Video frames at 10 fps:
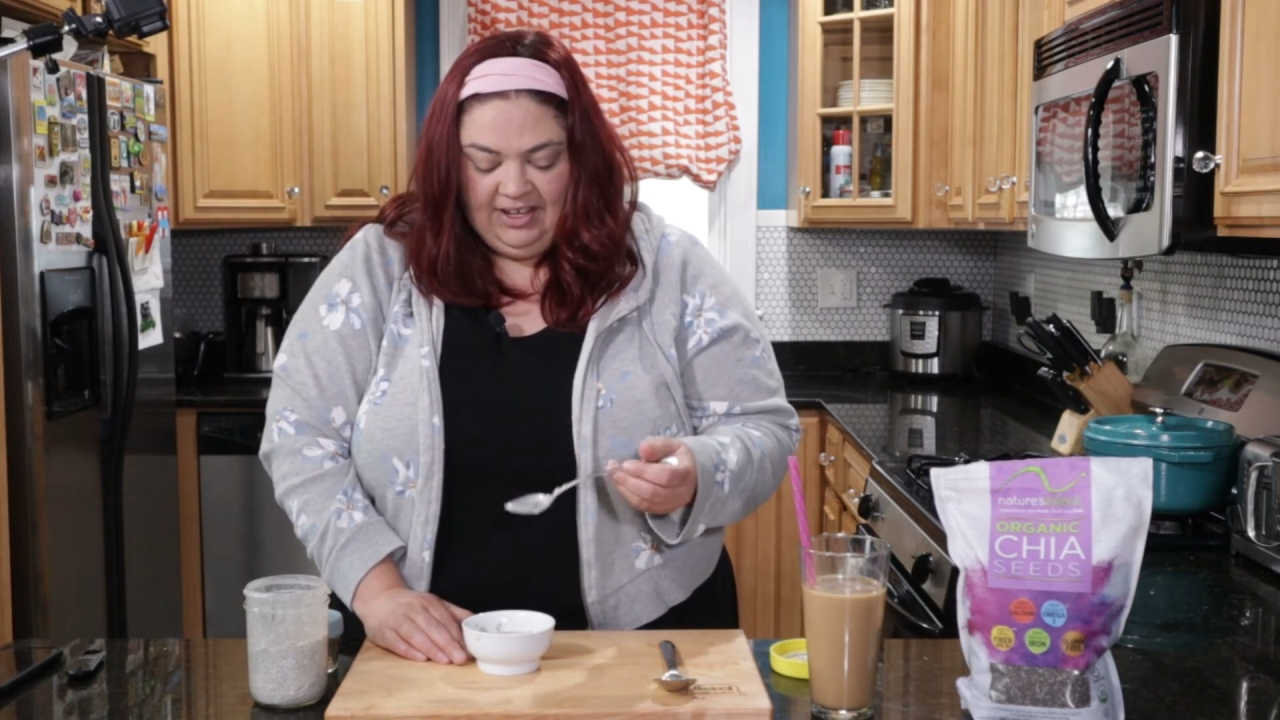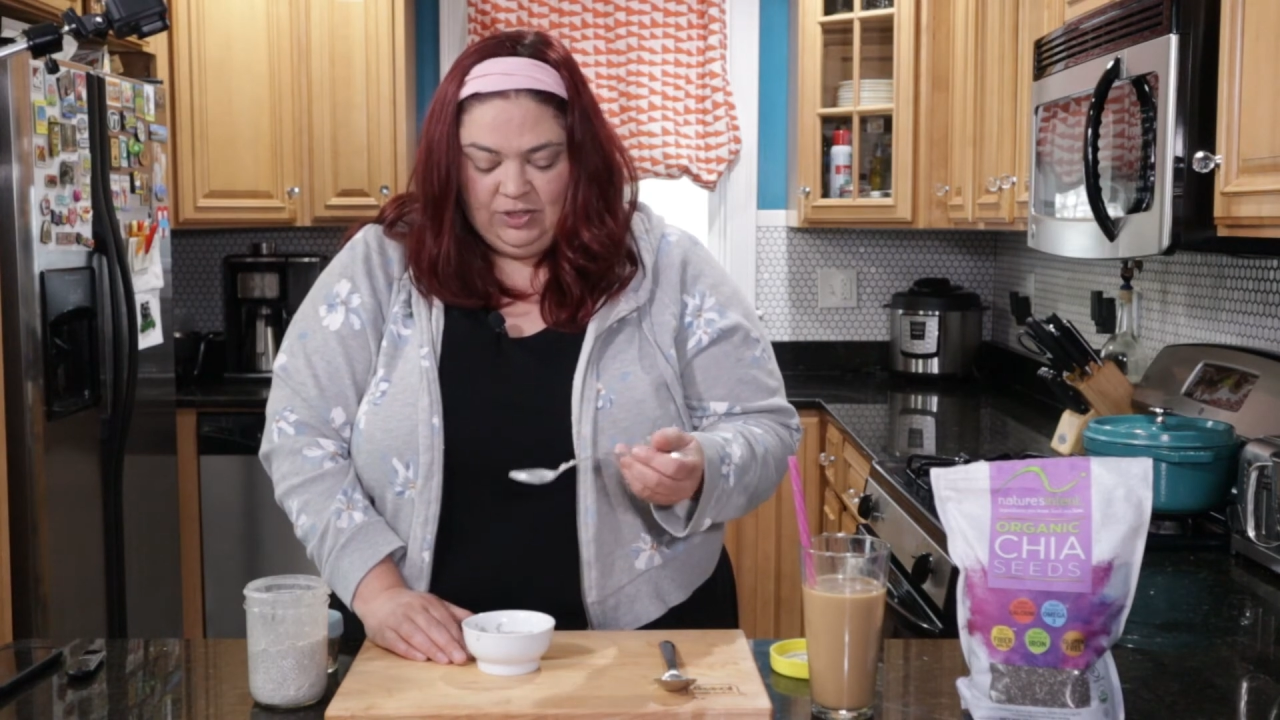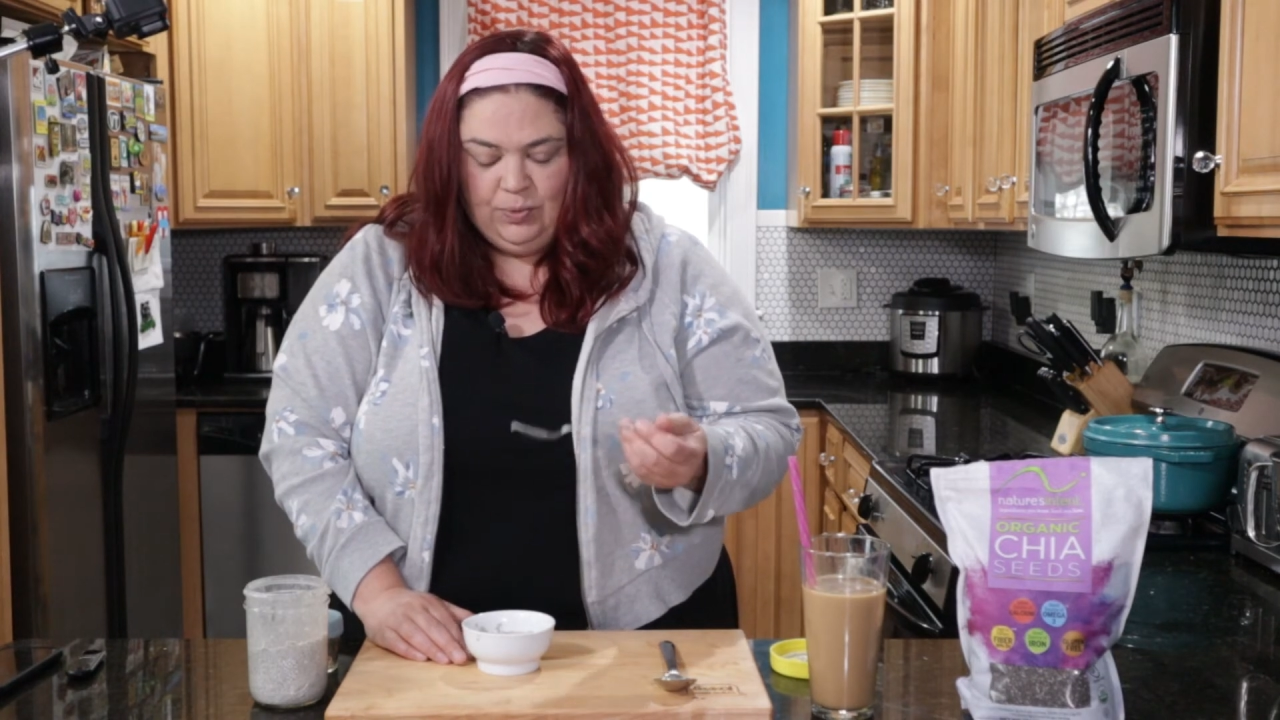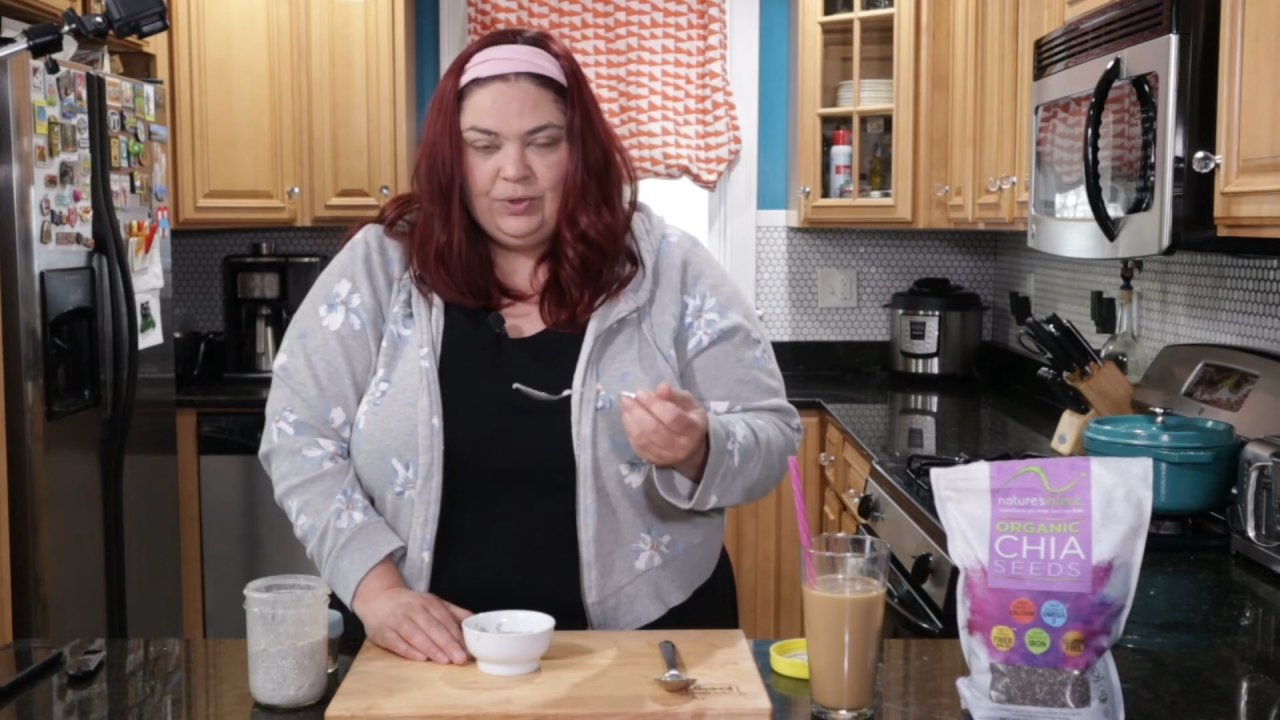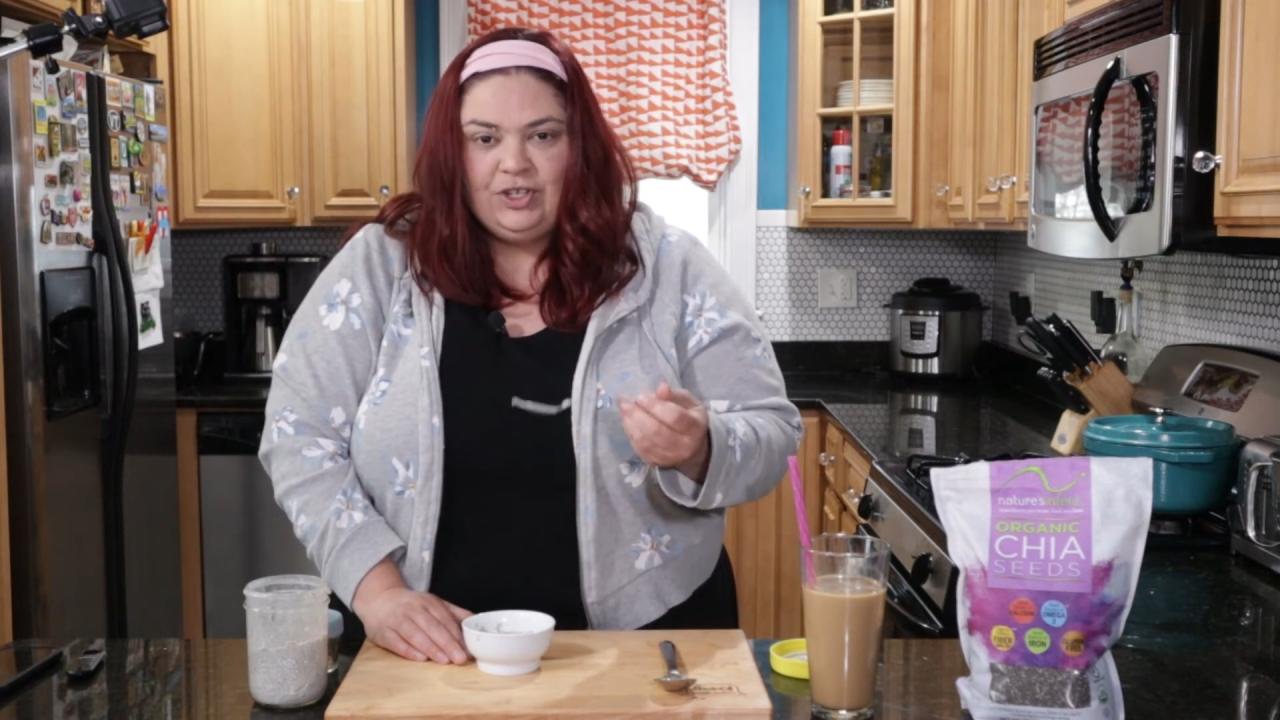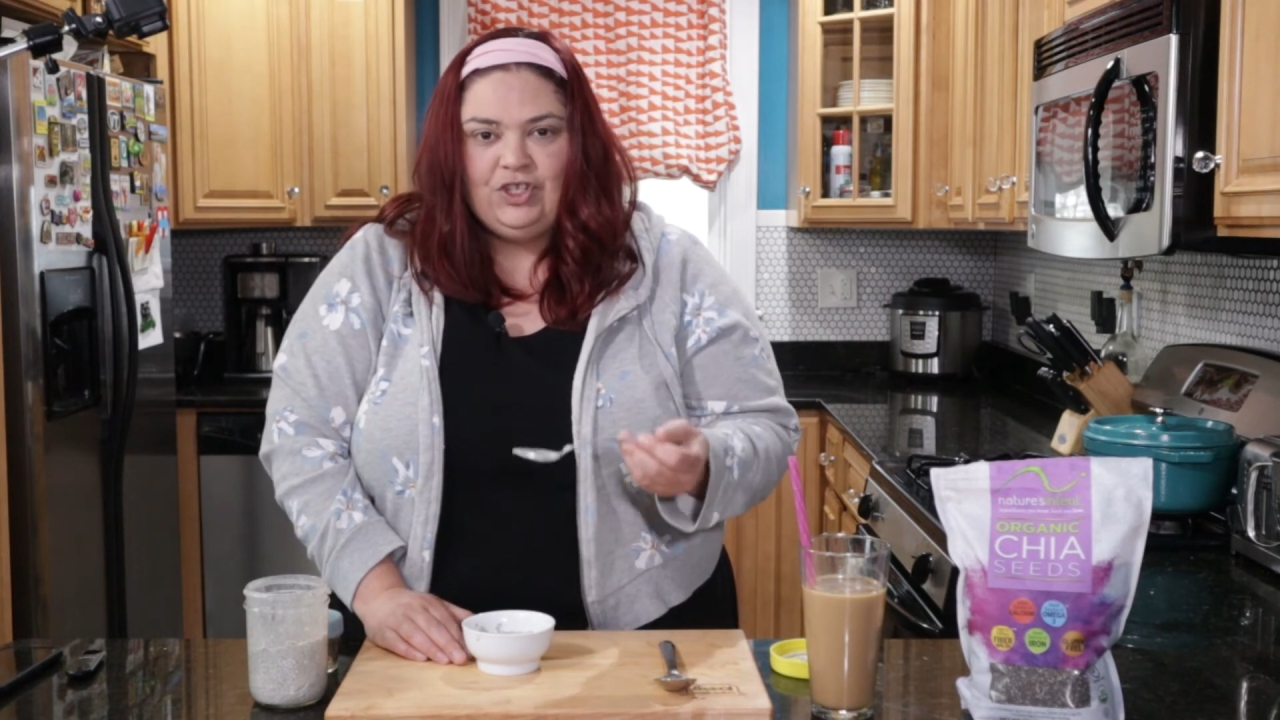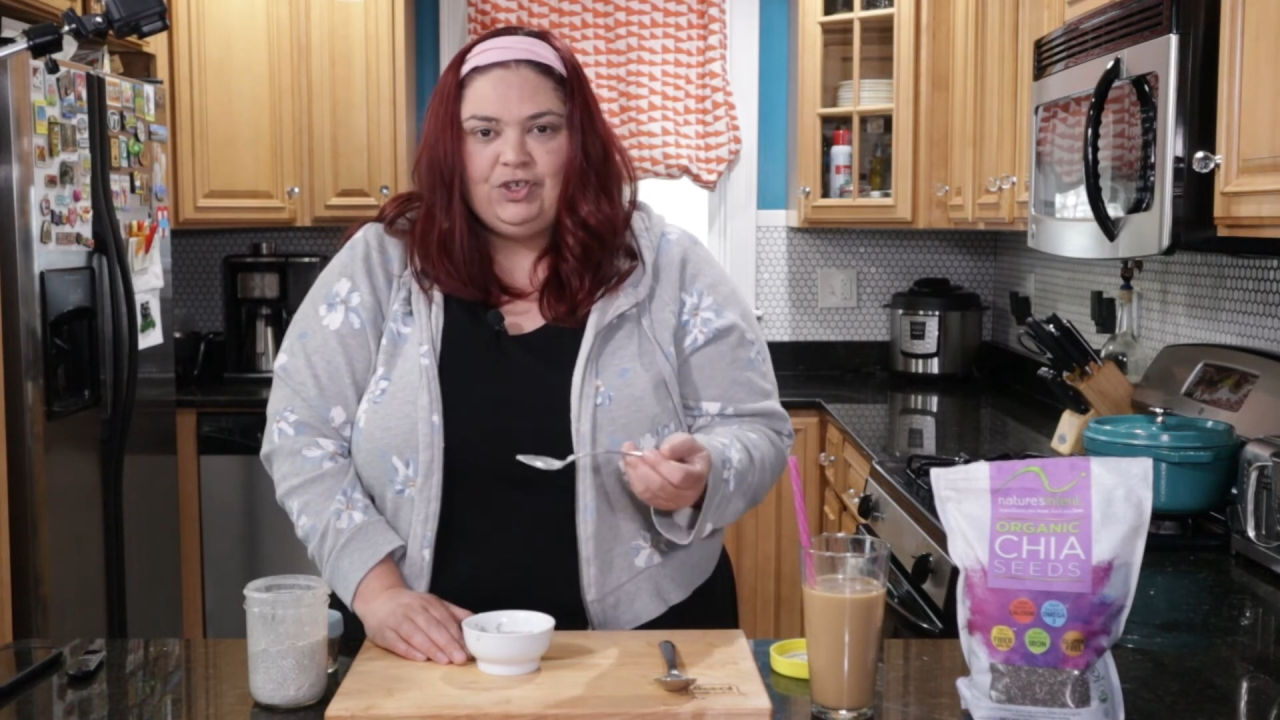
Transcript: That's what it's